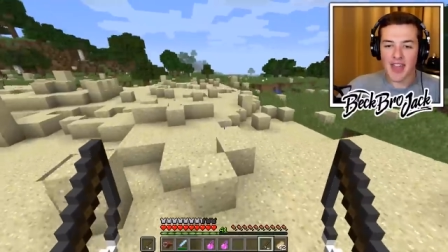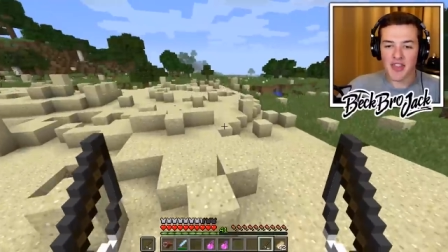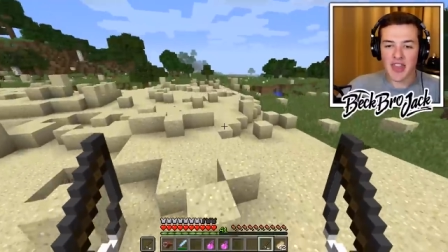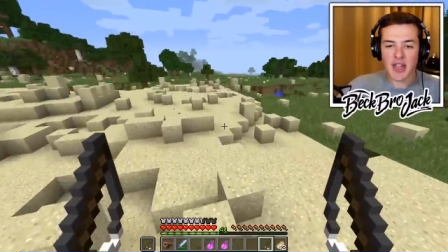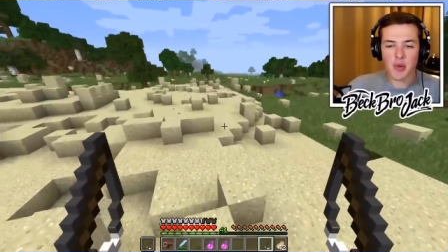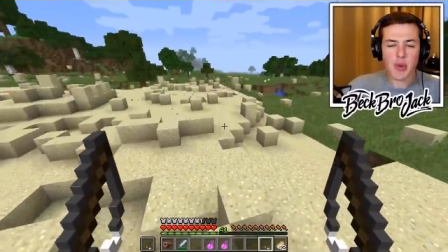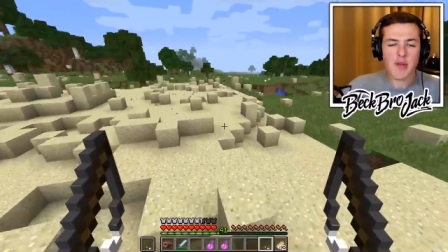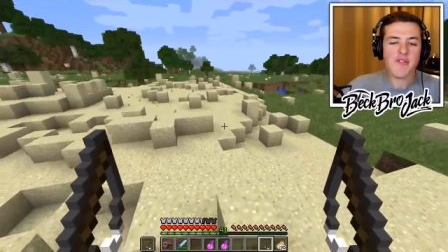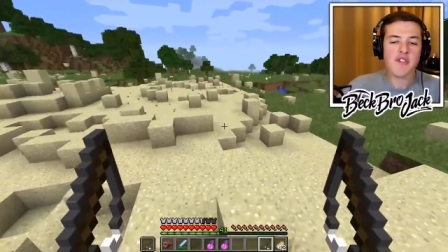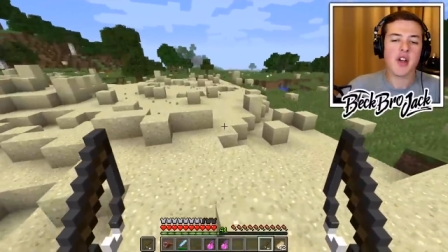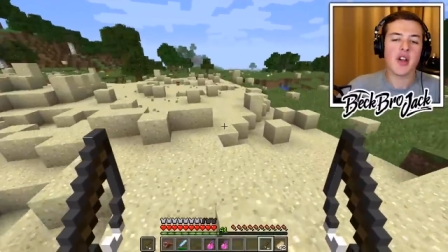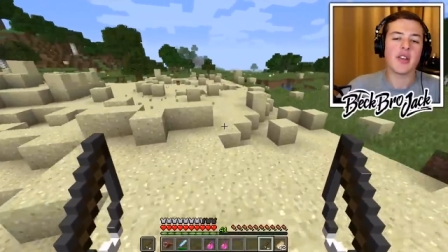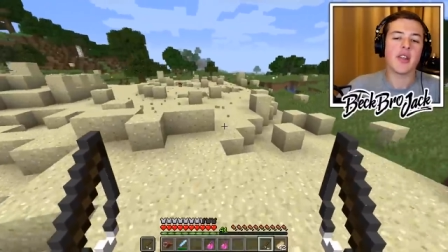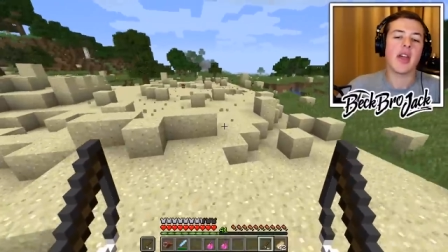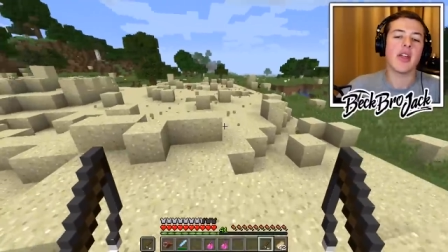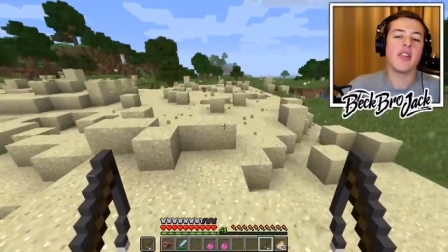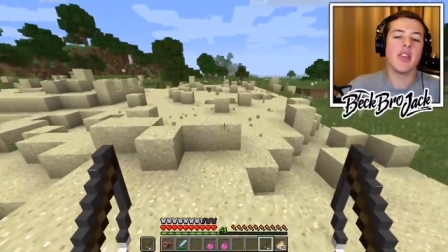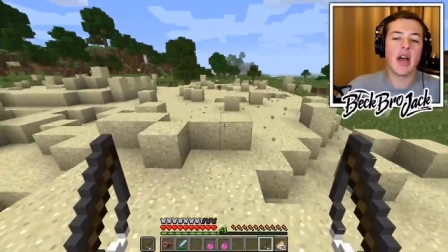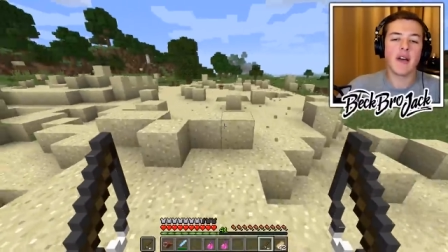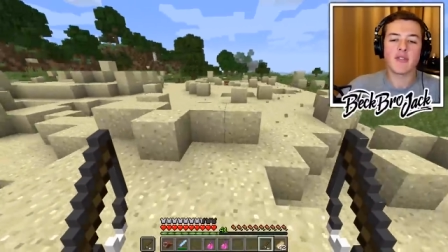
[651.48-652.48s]
I think we've done
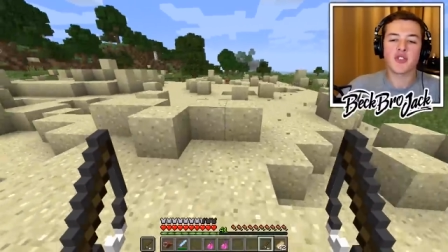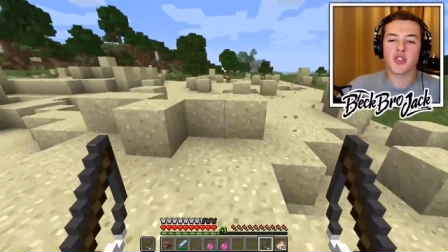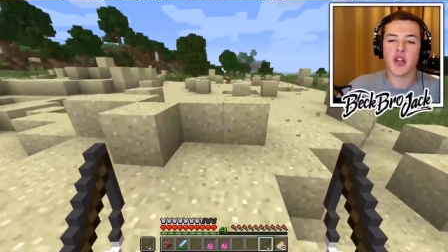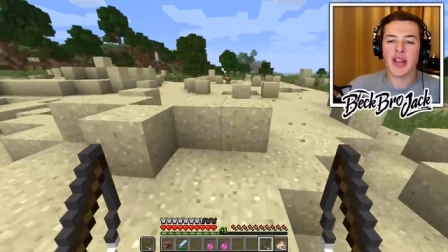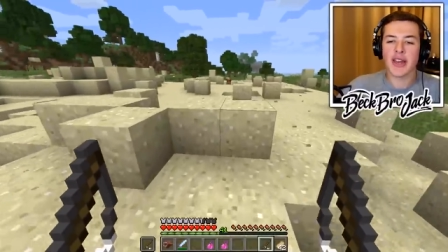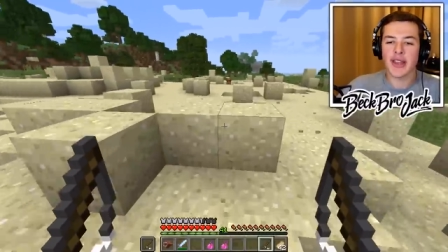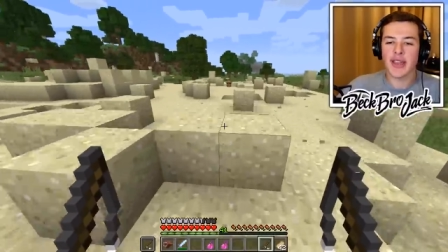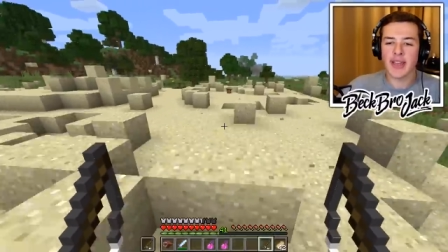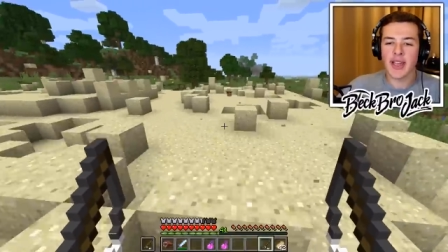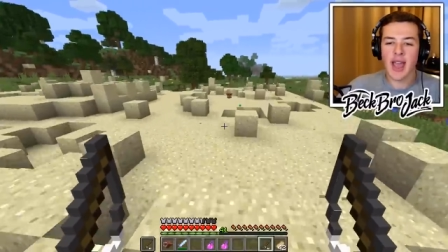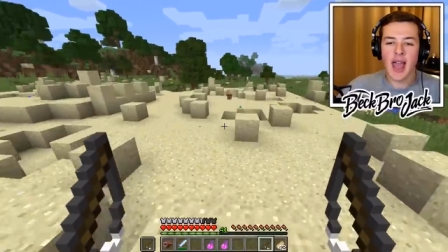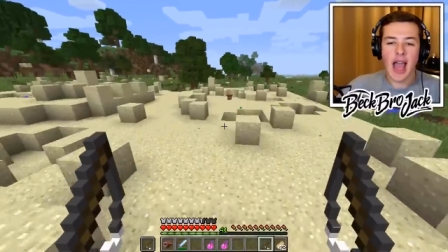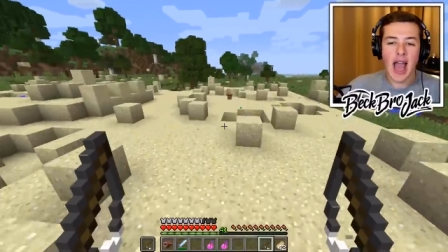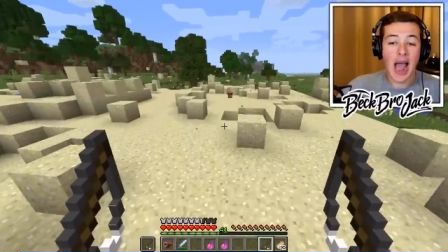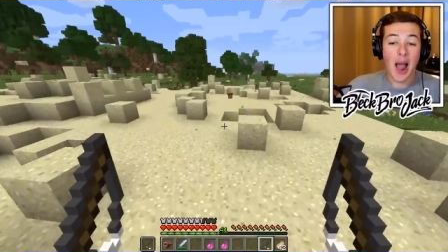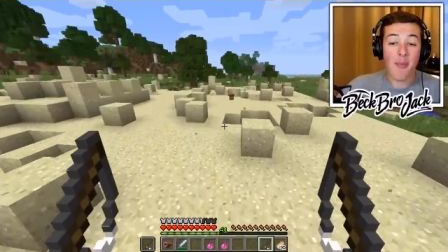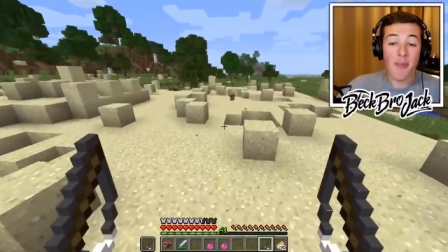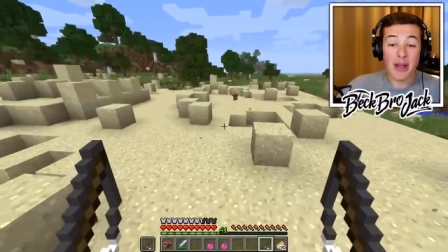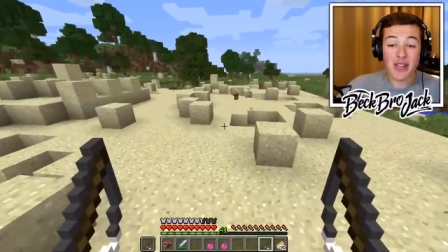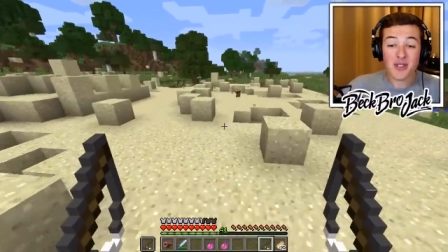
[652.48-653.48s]
enough training.
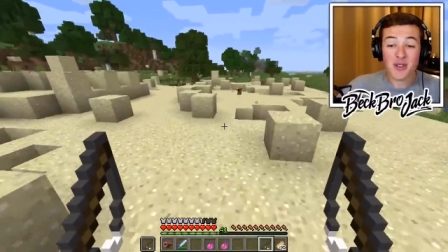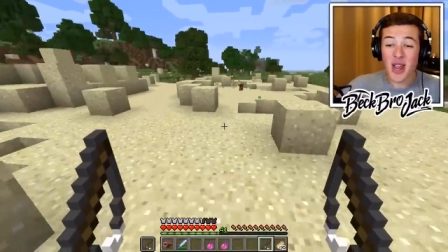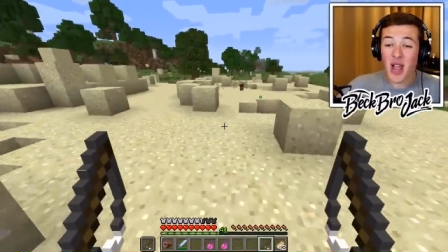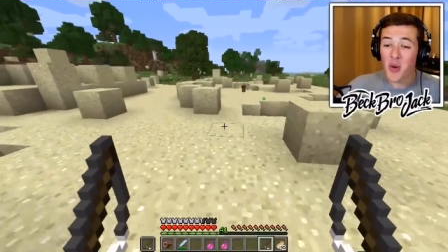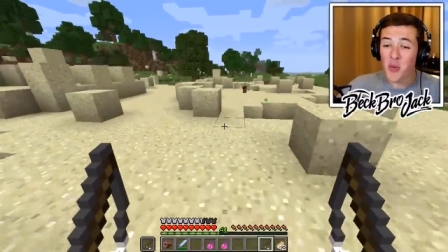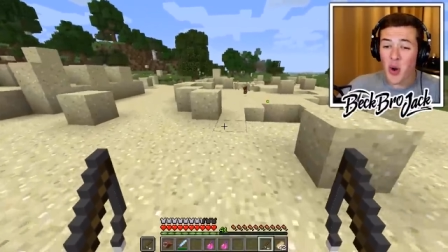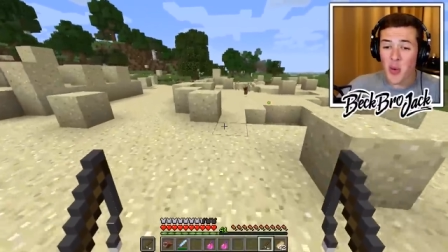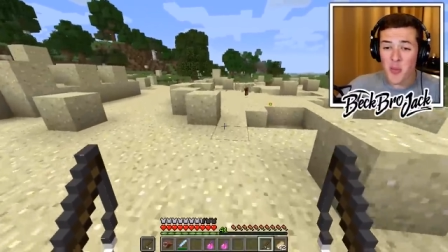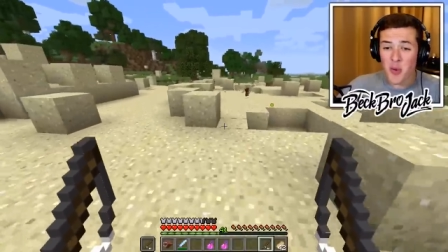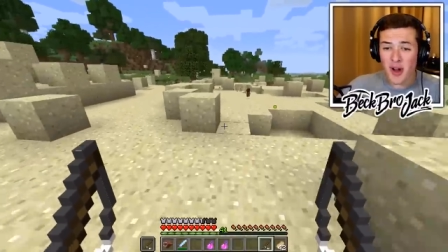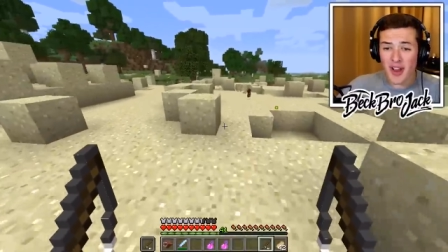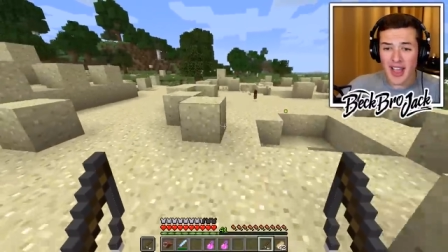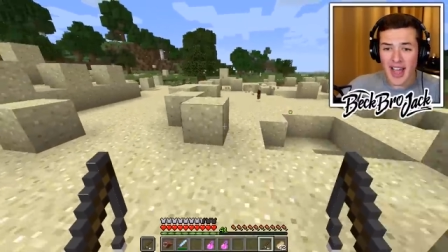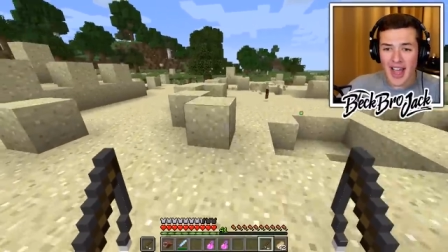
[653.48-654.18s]
I might try out one more